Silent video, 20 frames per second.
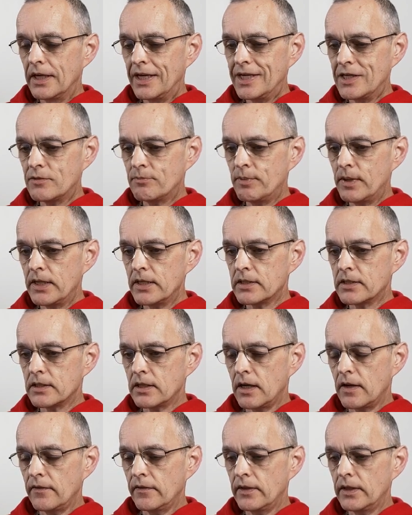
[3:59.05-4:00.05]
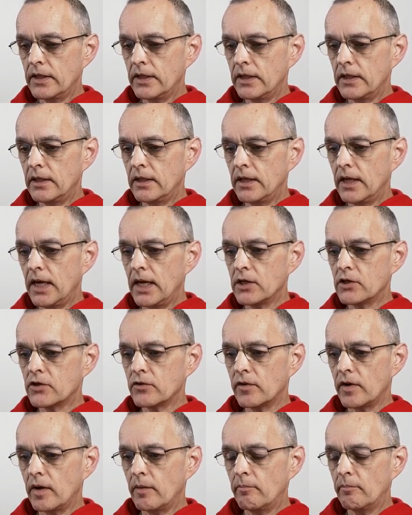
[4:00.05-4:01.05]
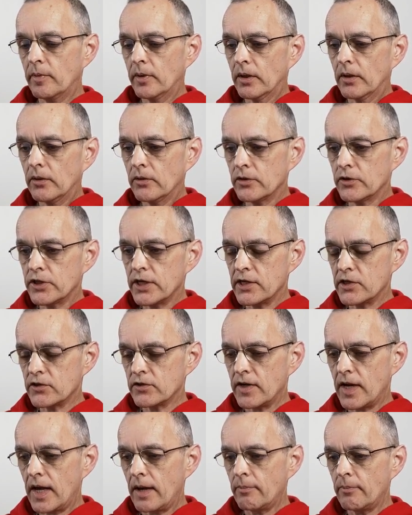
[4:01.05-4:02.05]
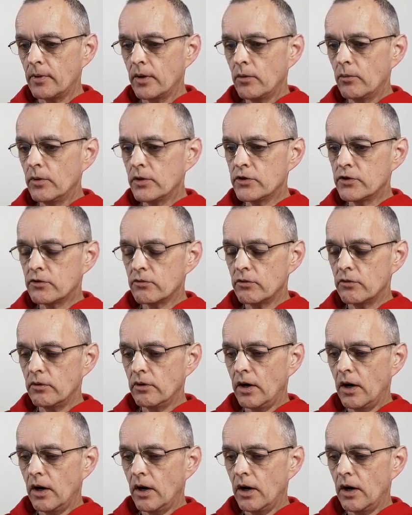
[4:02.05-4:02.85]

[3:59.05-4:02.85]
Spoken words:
is based on the HRM-Pro chest strap, which